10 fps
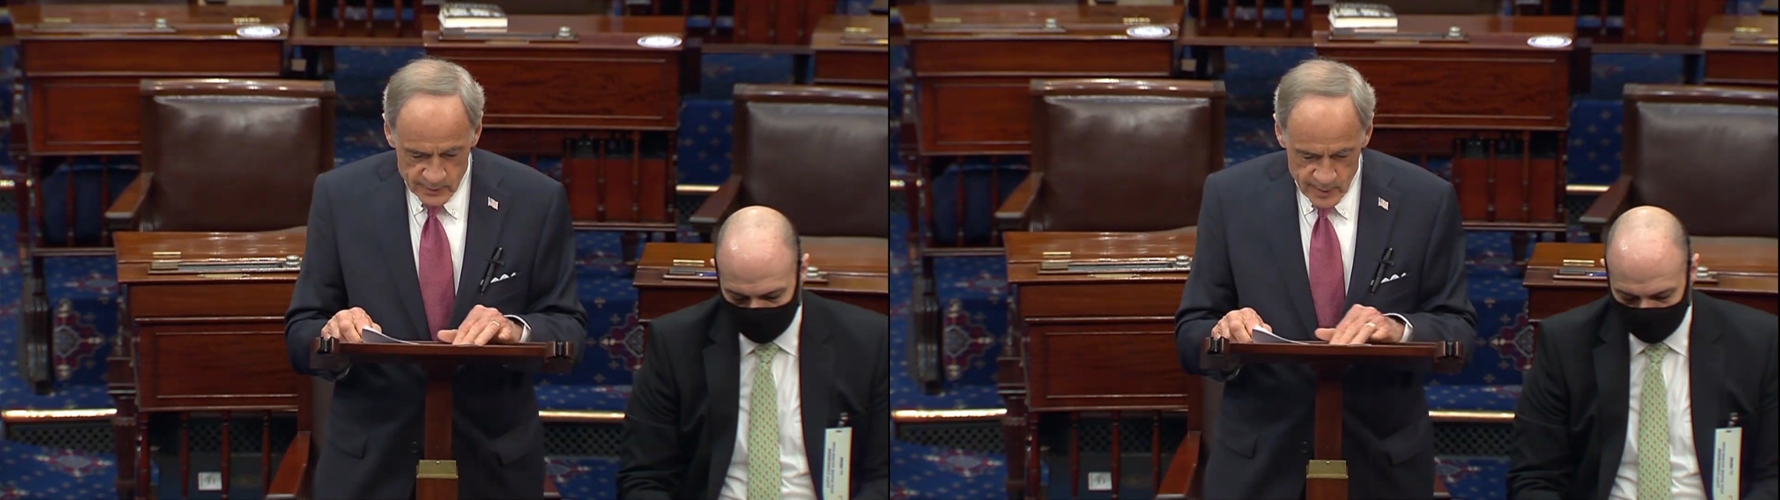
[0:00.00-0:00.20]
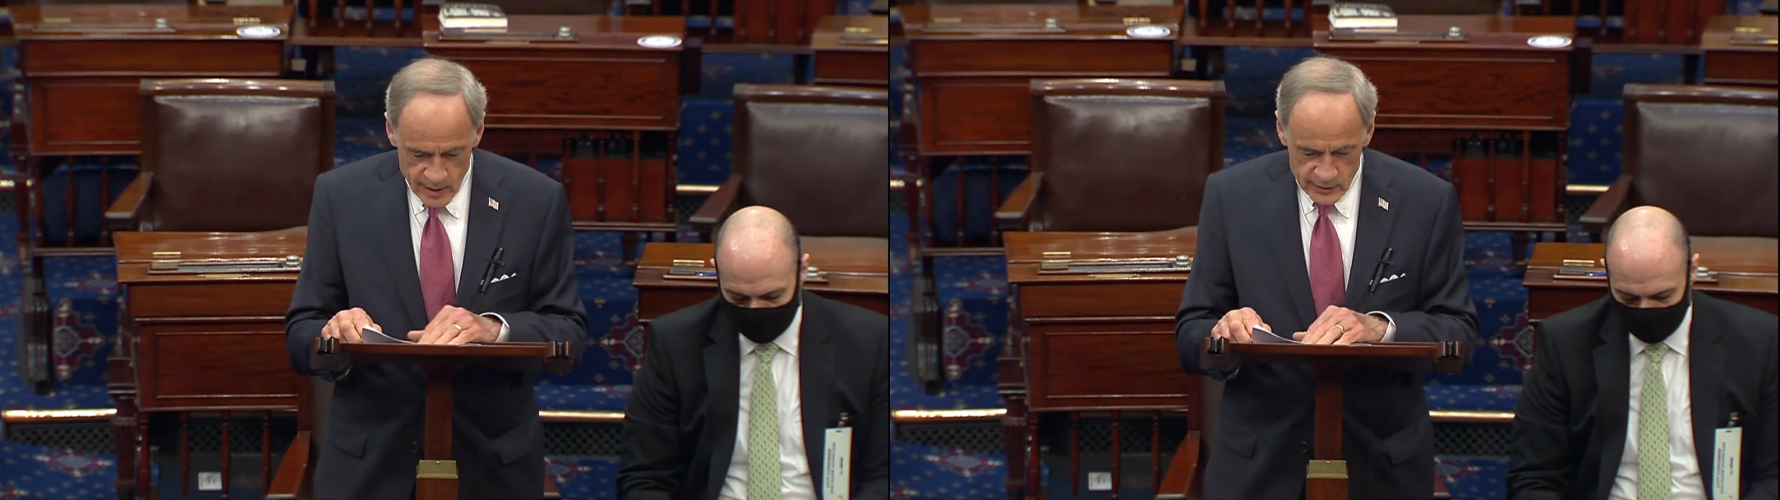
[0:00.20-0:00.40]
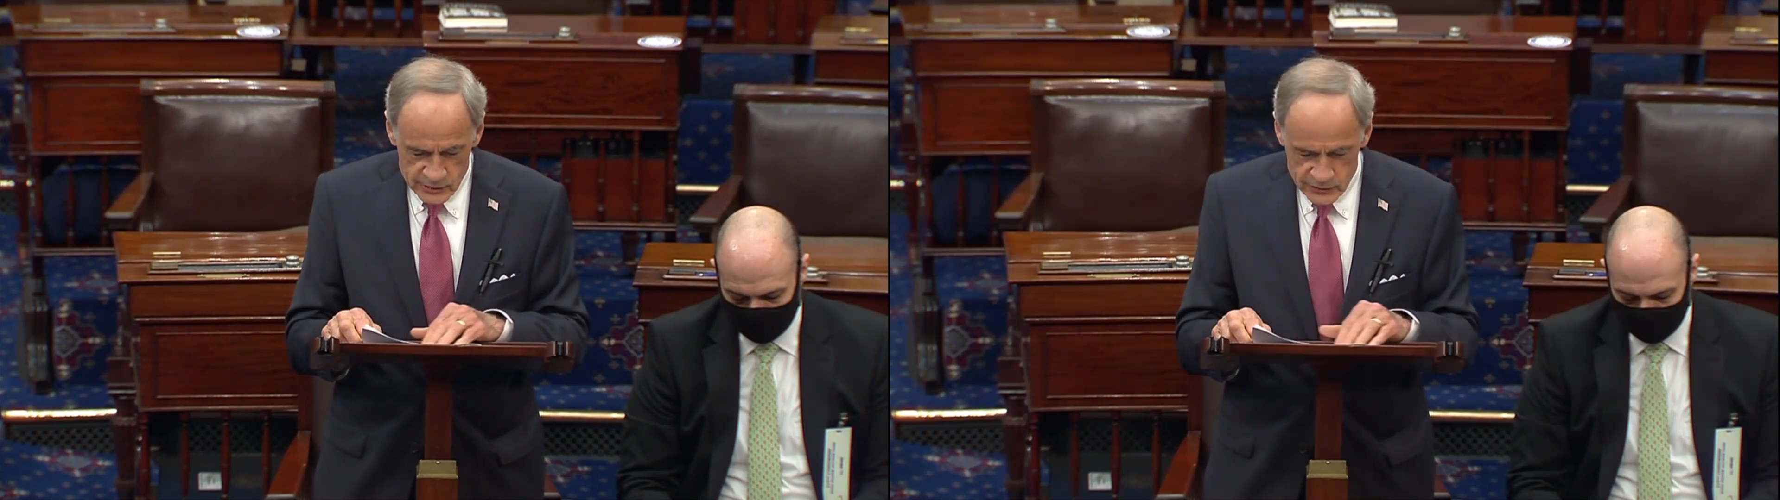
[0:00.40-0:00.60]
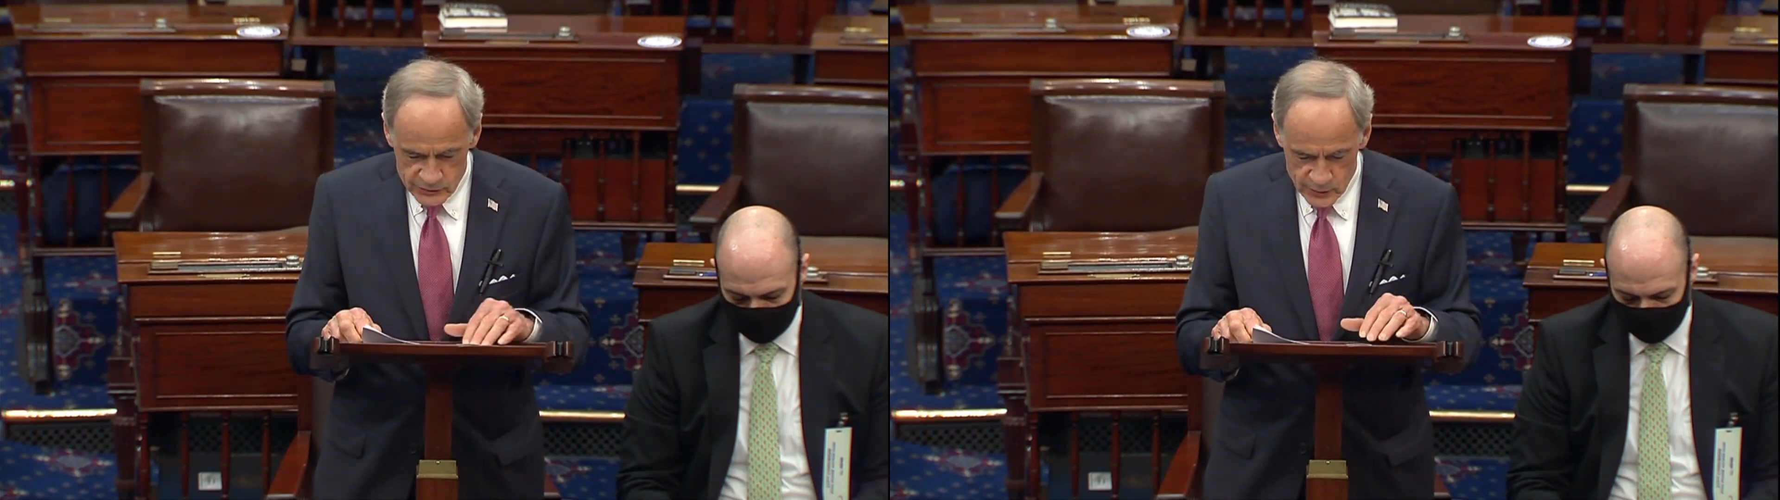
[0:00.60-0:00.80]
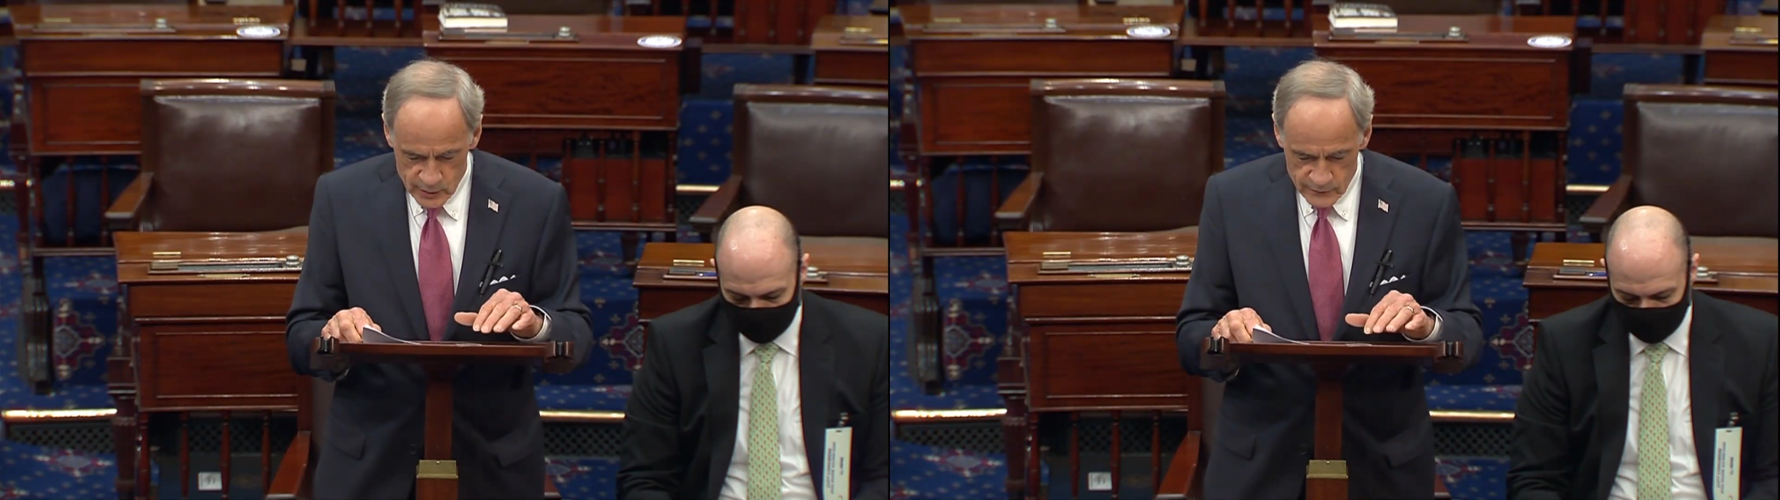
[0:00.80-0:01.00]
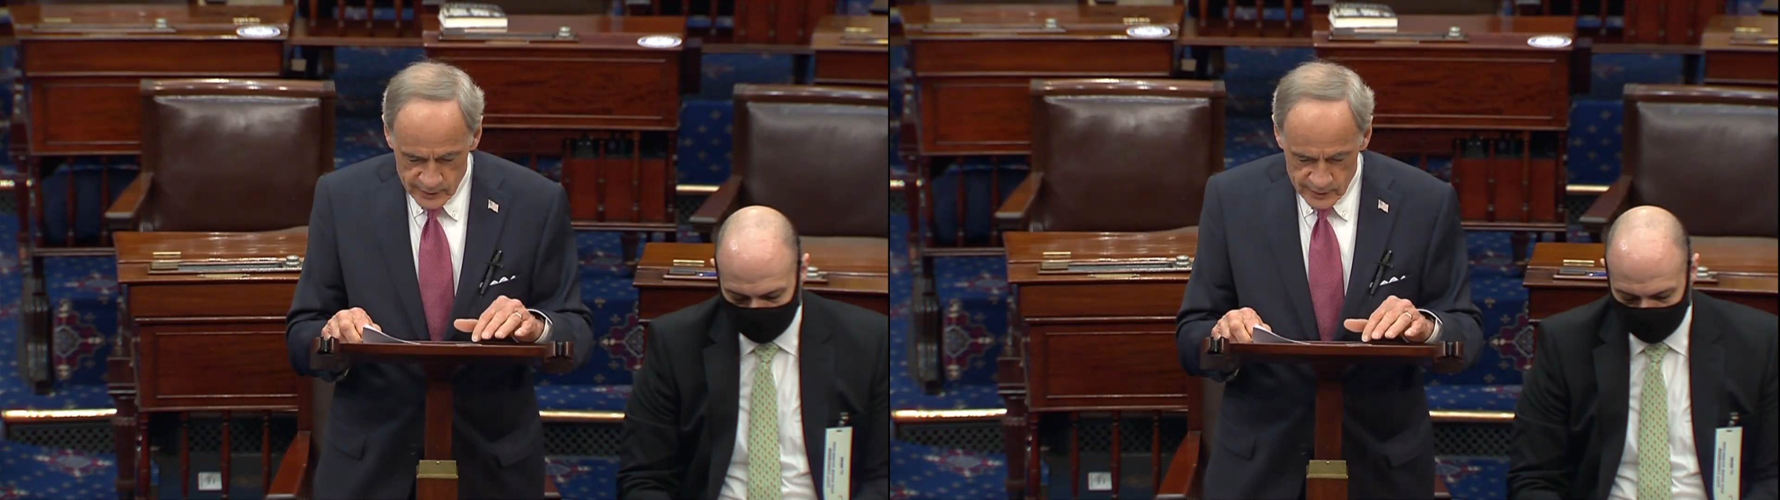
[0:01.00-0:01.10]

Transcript: Americans deserve